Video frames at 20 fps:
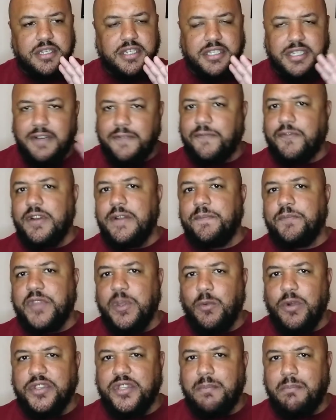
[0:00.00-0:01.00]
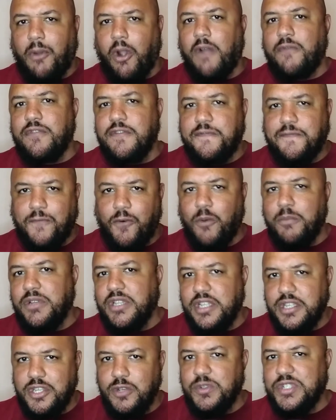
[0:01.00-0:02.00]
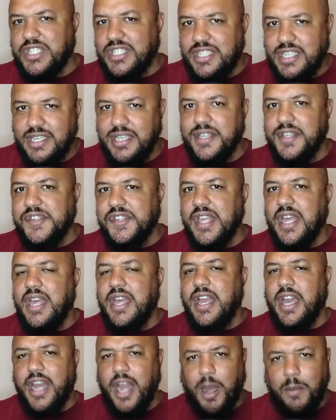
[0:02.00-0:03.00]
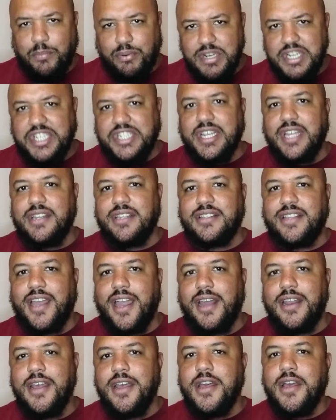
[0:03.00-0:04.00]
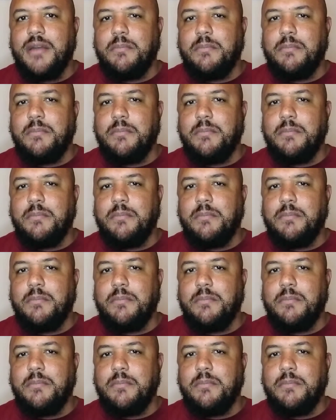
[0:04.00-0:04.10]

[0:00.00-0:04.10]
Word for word: different than what the Marvel formula usually is, and I appreciated that.